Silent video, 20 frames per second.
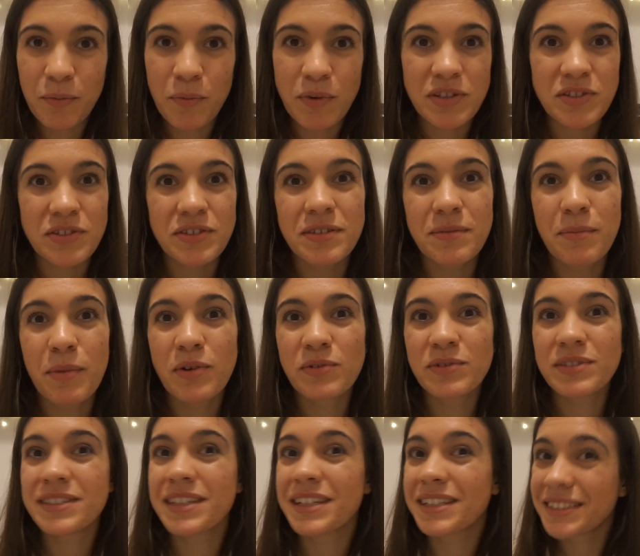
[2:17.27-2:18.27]
which is the
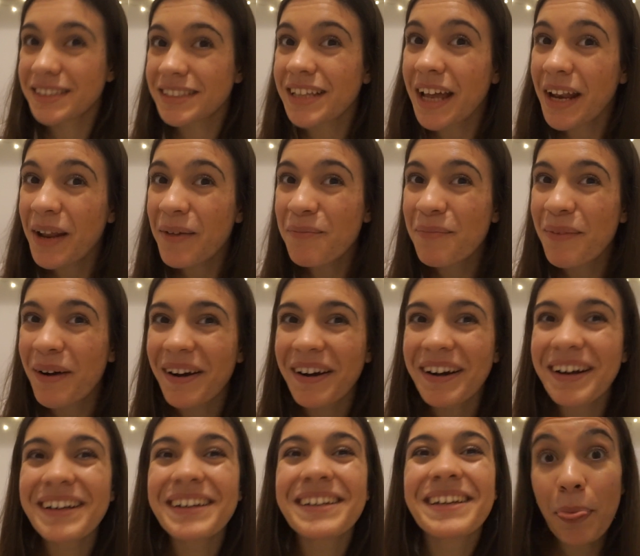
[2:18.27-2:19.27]
most exciting
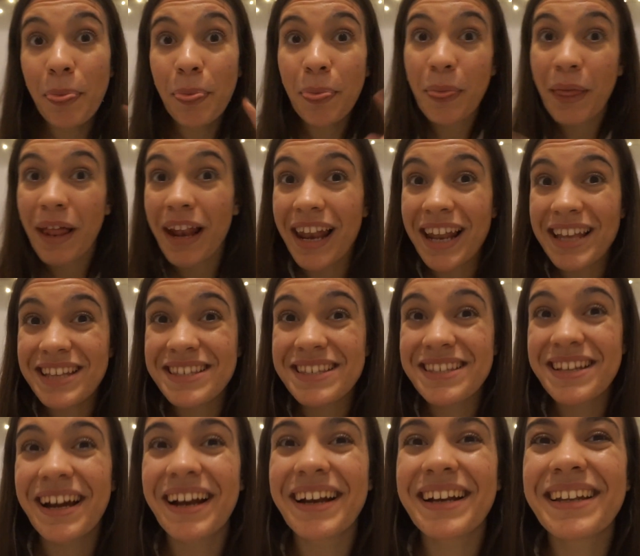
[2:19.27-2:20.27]
part. Let's
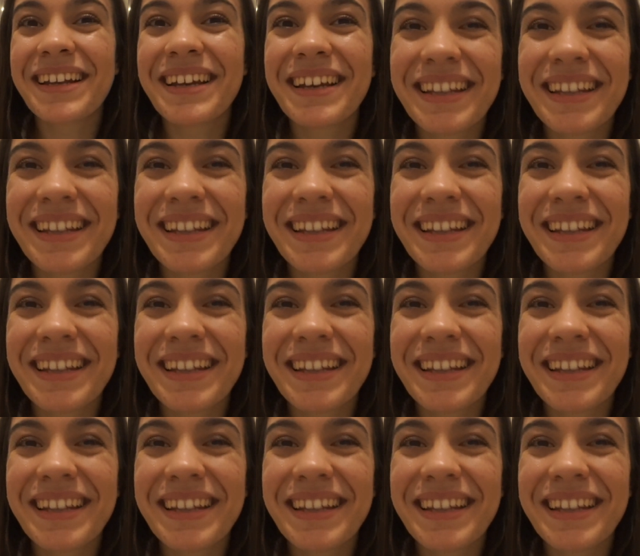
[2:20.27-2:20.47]
start.